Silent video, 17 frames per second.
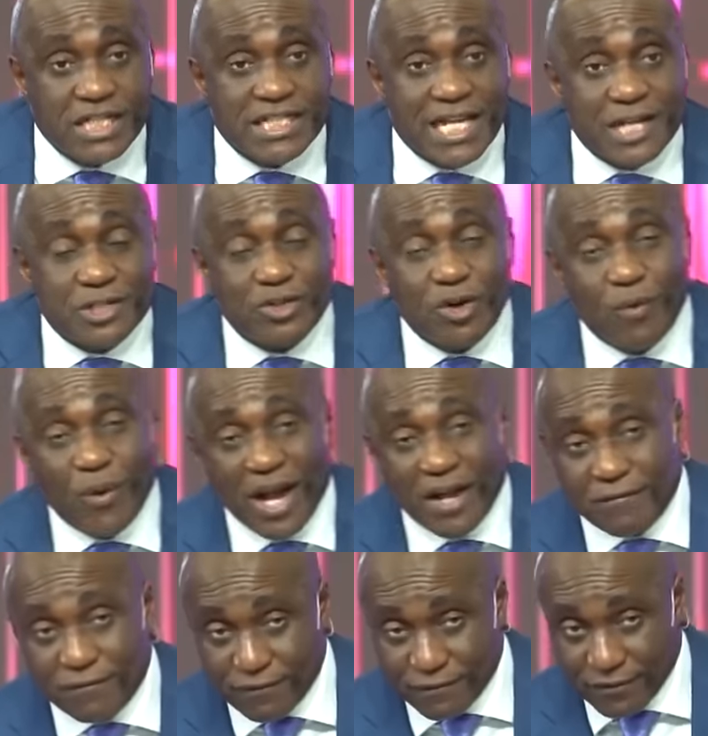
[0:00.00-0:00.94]
That your
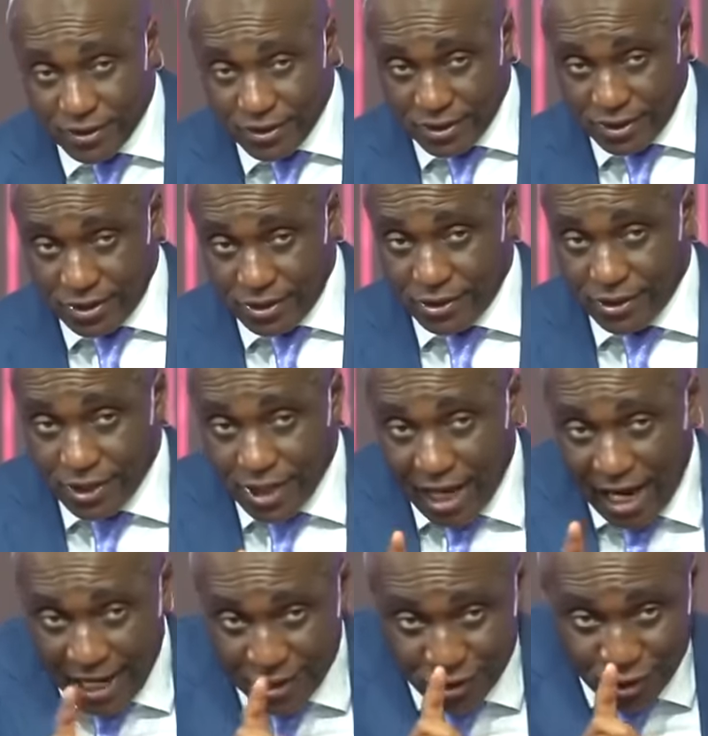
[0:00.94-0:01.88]
wife.
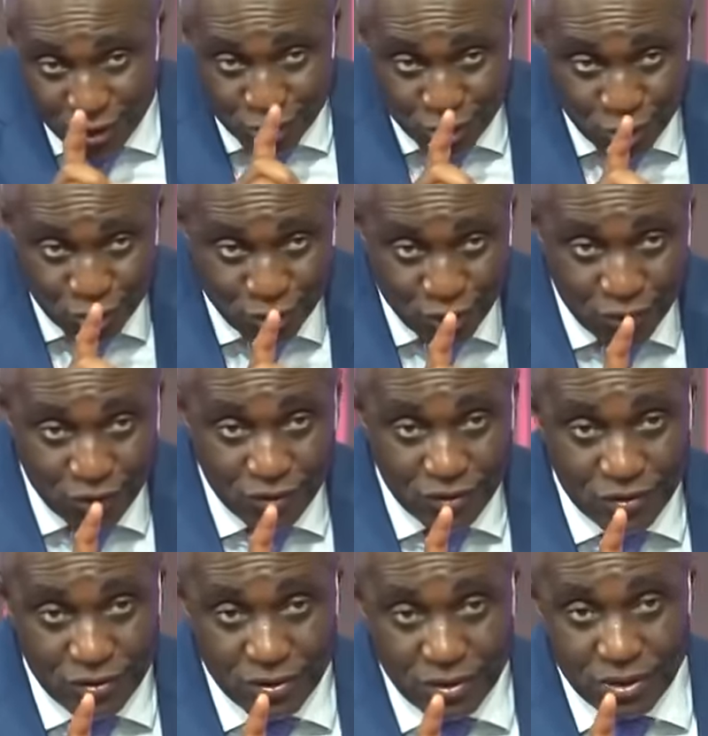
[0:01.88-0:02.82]
I know you don't know,
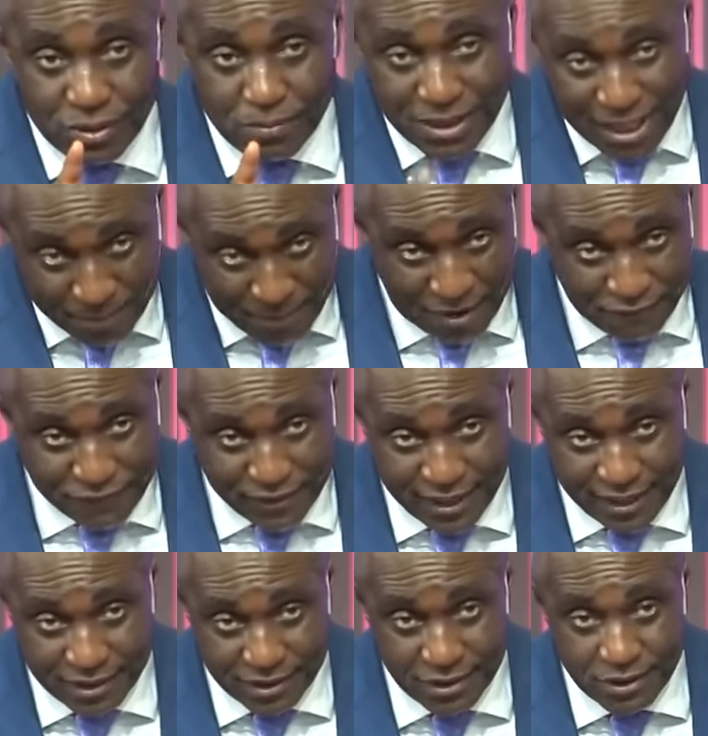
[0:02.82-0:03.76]
but I'm a
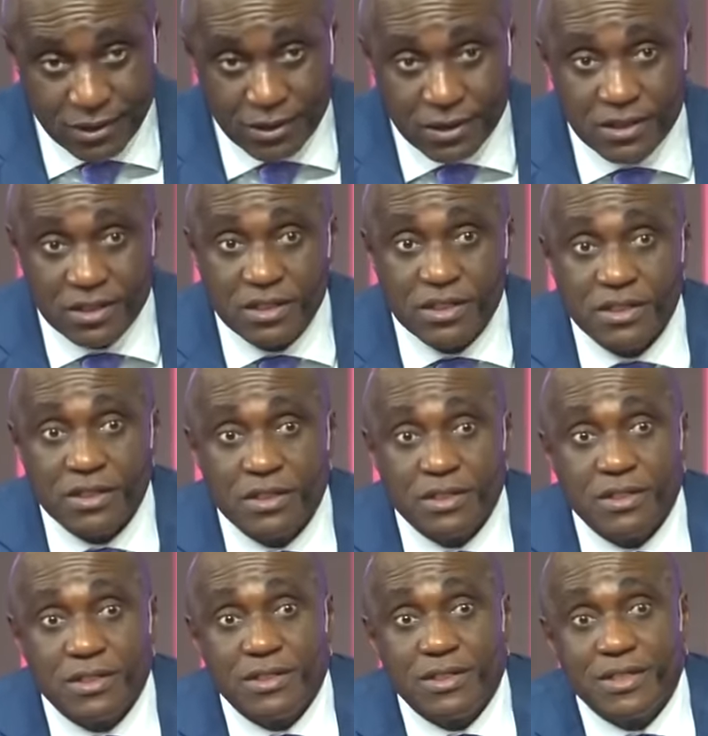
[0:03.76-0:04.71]
friend.
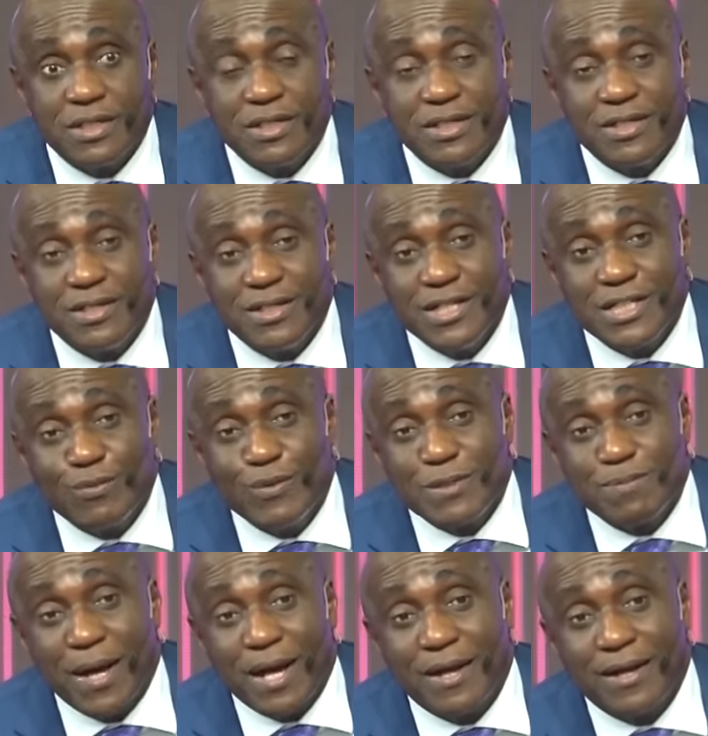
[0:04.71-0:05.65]
It's
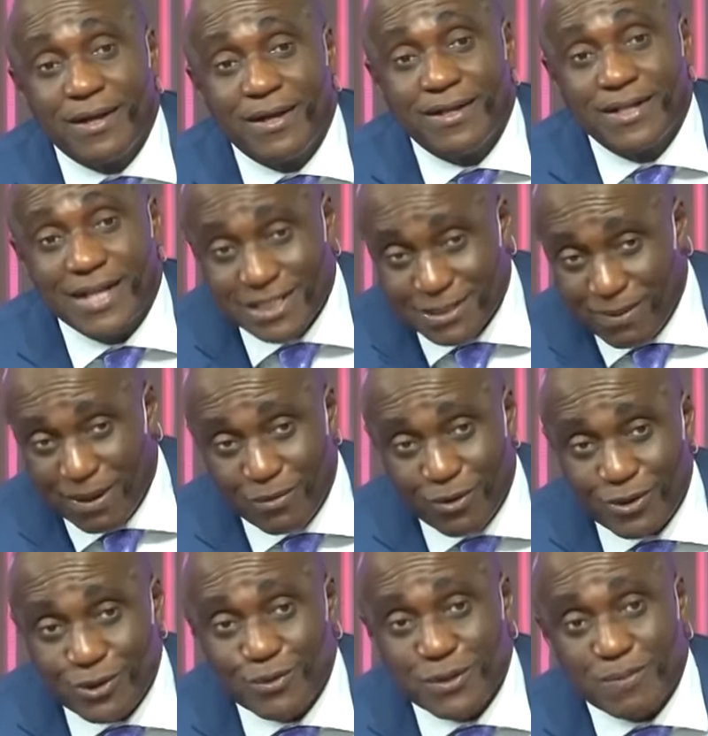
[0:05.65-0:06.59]
whisper. That's the Bible
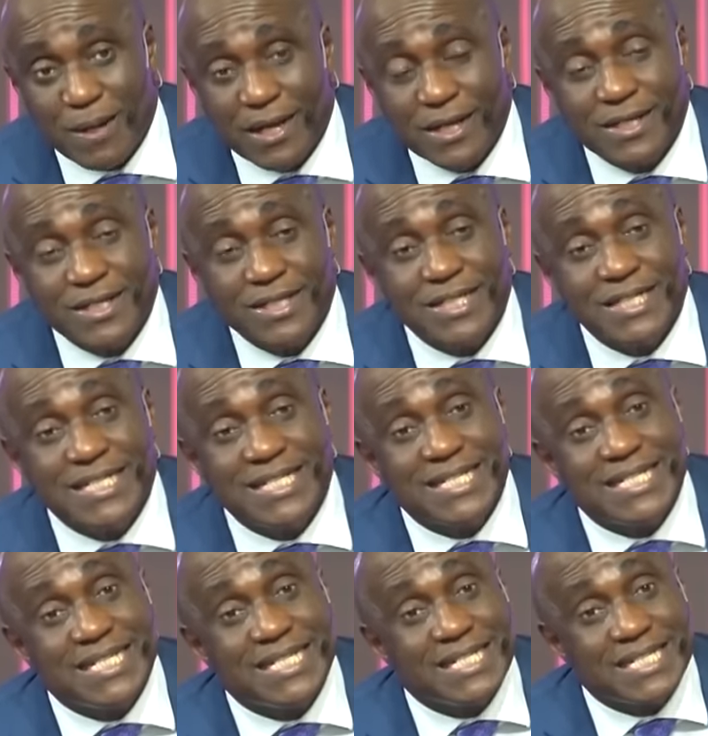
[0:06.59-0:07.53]
calls whisper.
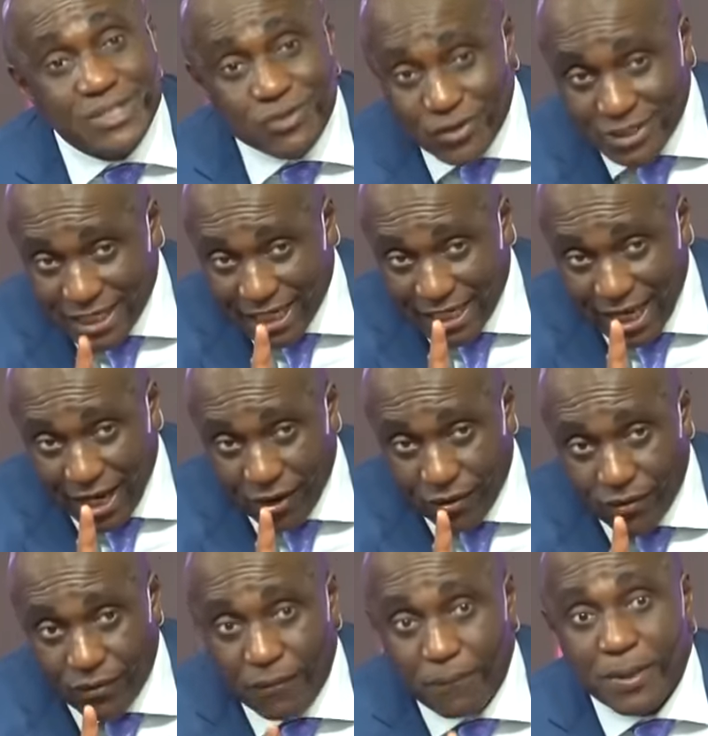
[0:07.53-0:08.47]
Don't tell her,
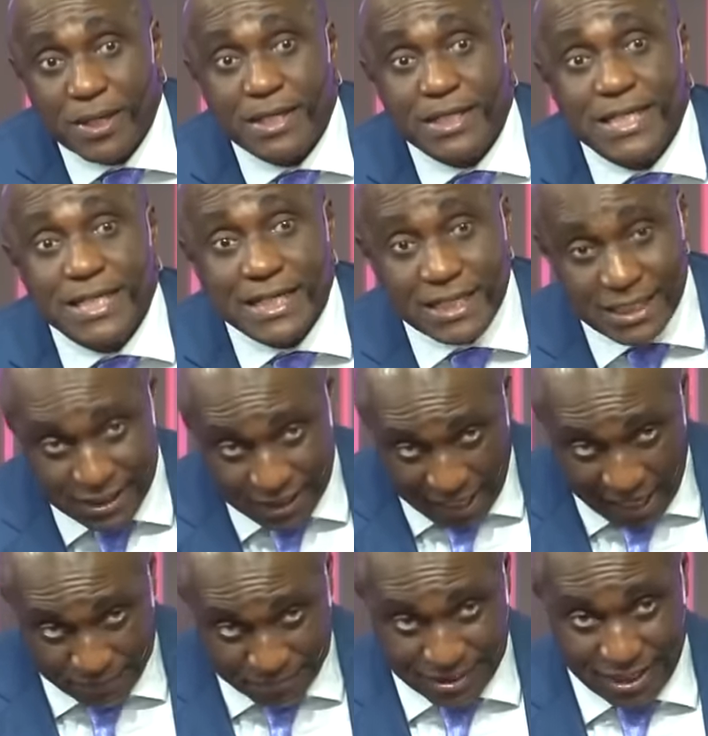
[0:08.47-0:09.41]
but
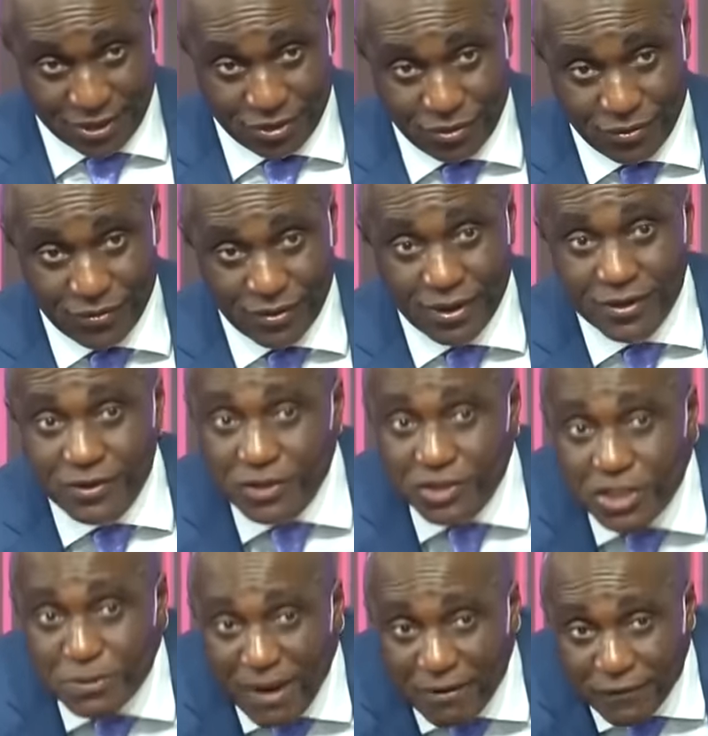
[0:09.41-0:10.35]
I'm telling you.
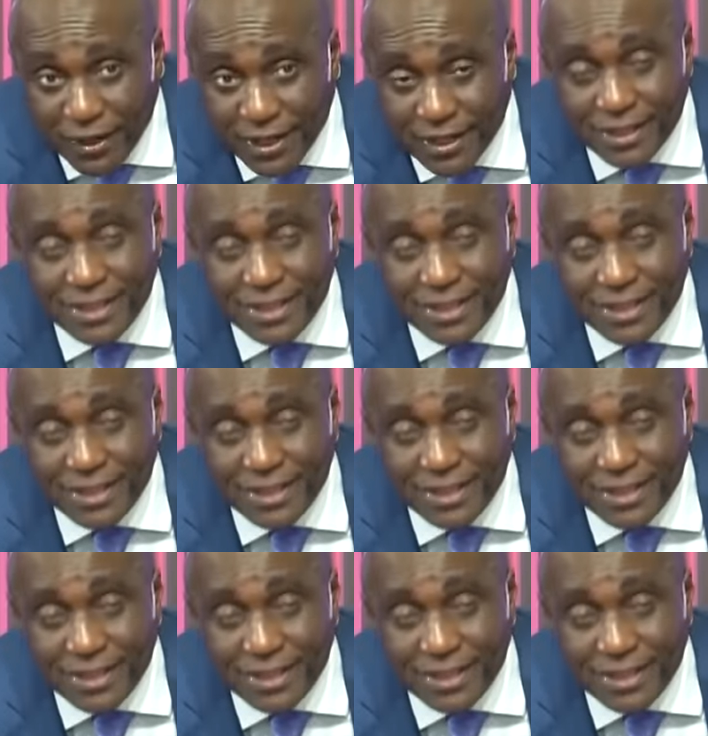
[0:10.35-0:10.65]
She's my friend.